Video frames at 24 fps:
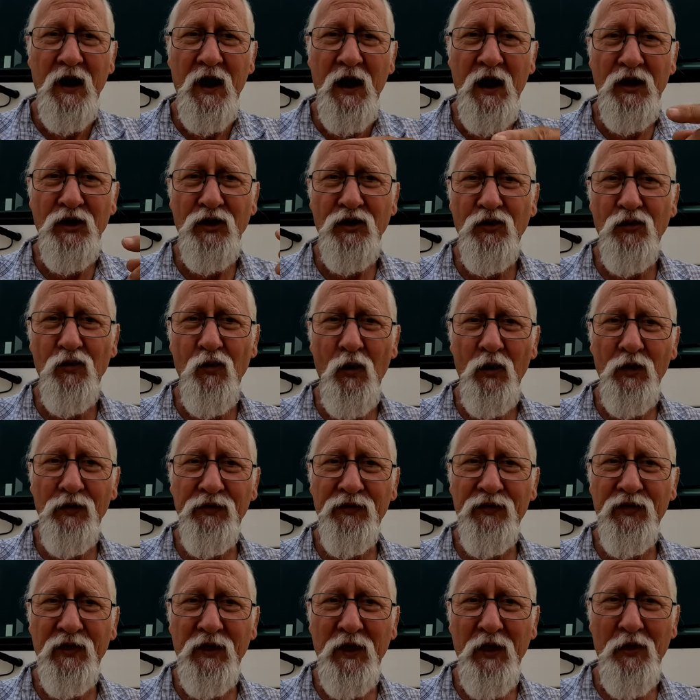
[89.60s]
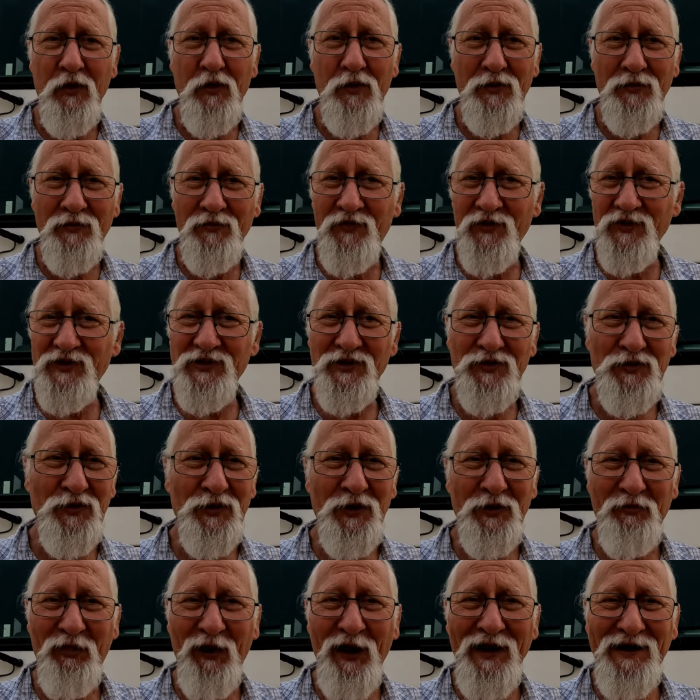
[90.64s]
and you want to go and visit all
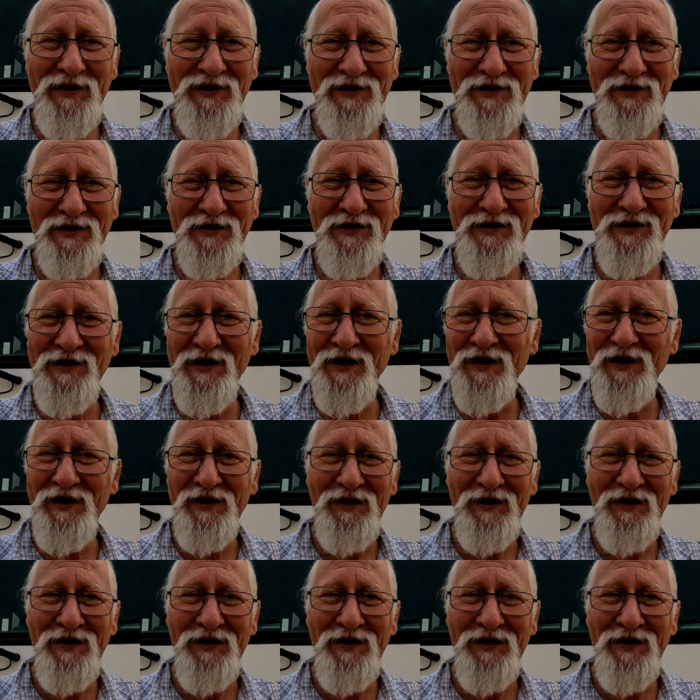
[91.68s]
the places,